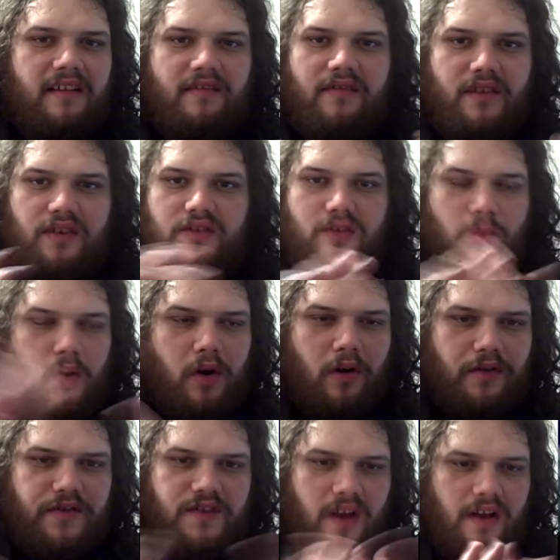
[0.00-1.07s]
because the
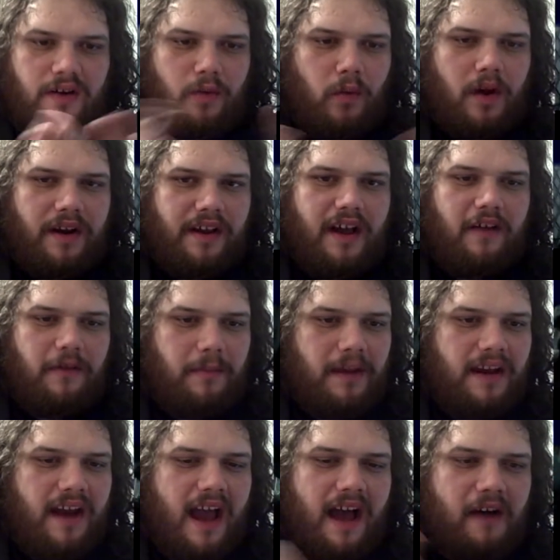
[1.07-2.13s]
world's under one
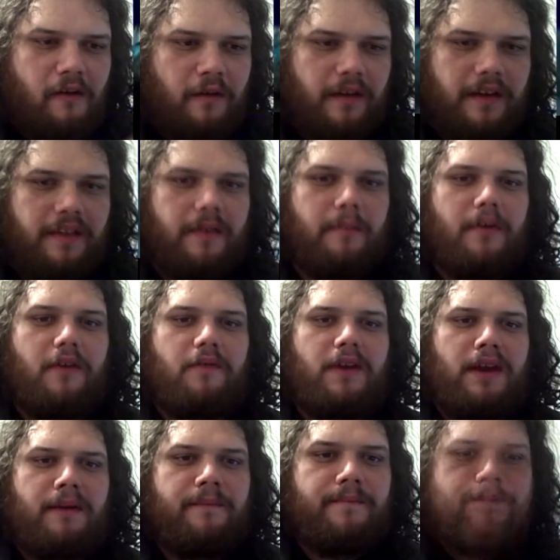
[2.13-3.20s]
government now in the
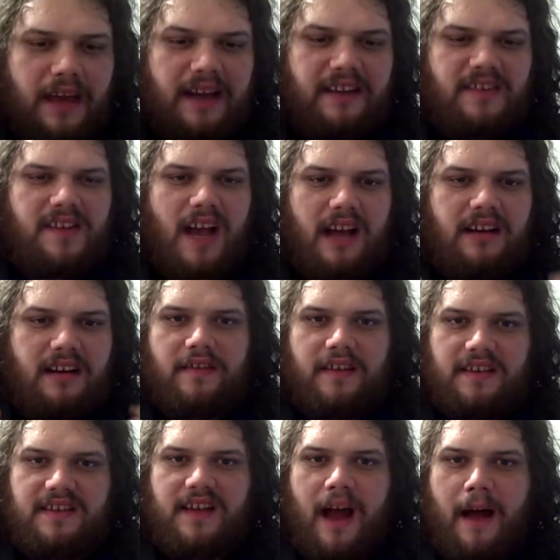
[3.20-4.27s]
movie, they decided
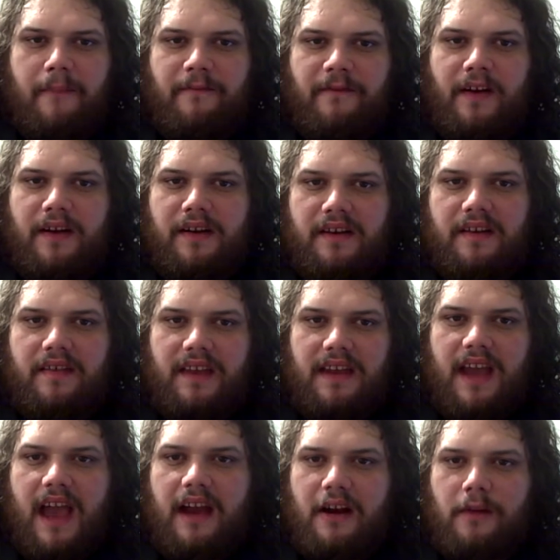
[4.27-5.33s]
to stop funding the
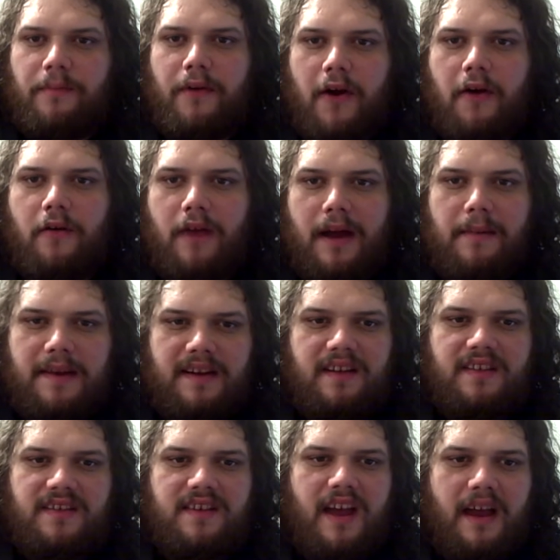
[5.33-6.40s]
Jaeger program and
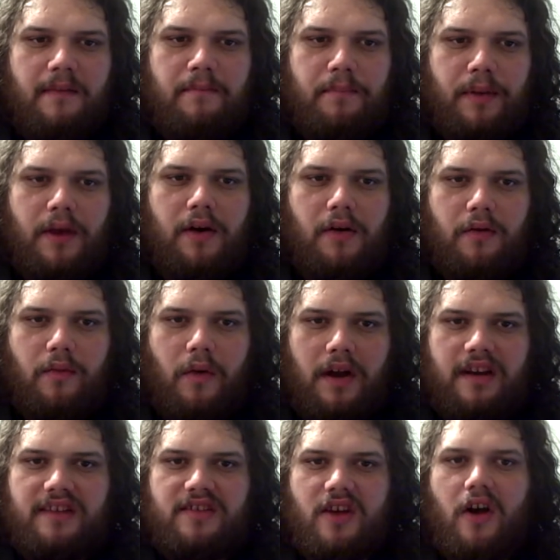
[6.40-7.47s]
instead build
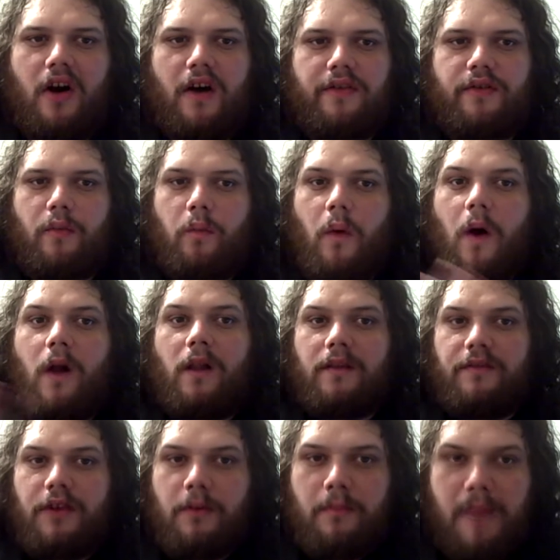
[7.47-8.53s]
what is called the Wall
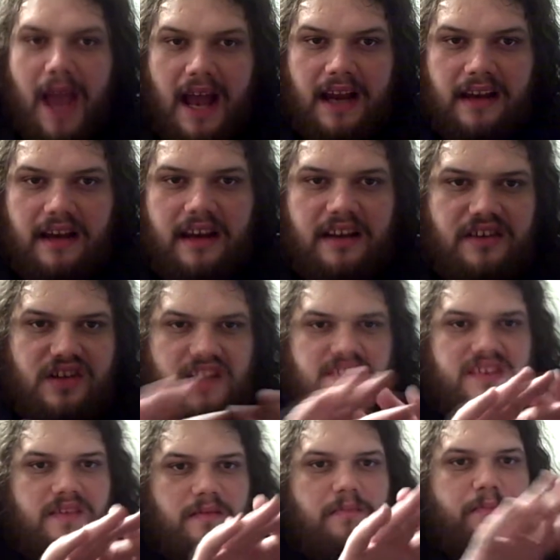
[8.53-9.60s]
of Humanity,
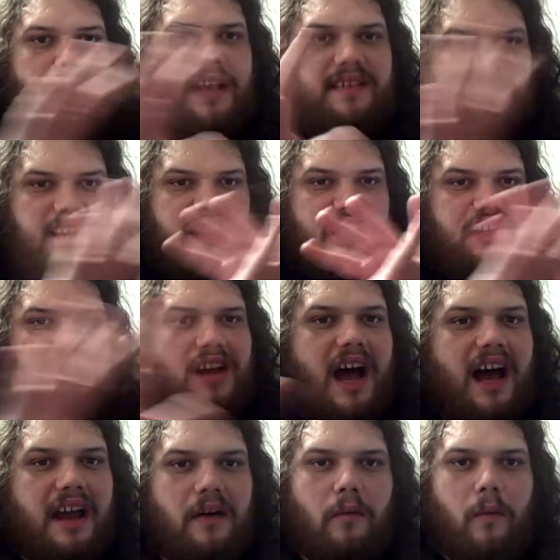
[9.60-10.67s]
just basically
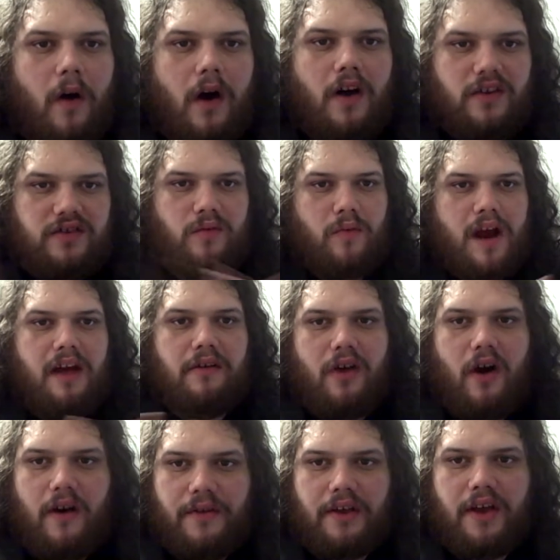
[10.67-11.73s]
giant walls around
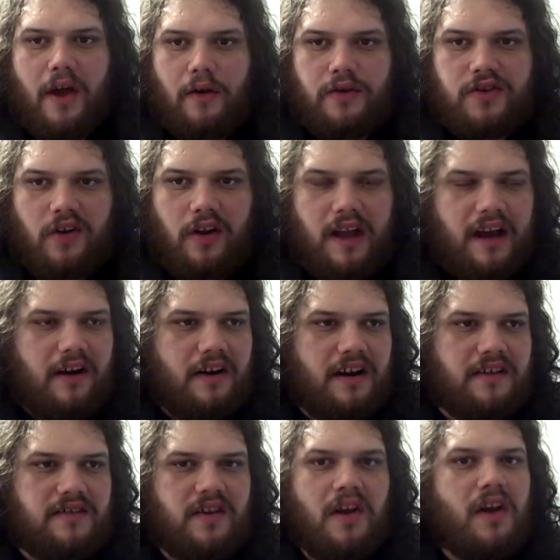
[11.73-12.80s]
all the coastal
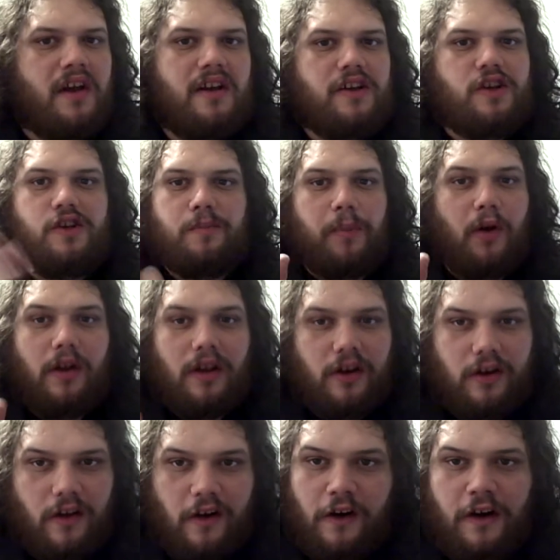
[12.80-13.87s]
areas.
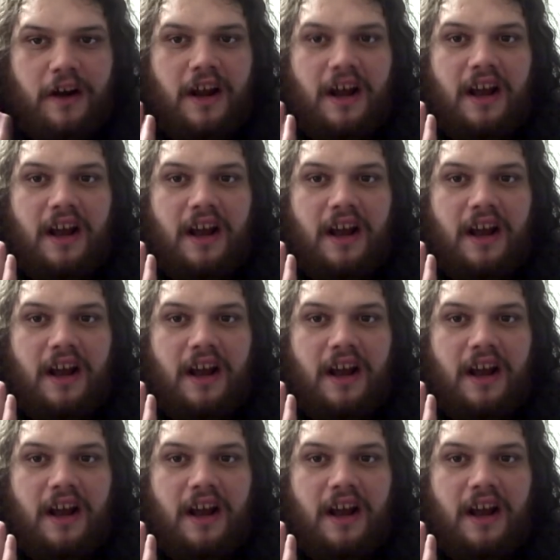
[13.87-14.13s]
Spoiler alert,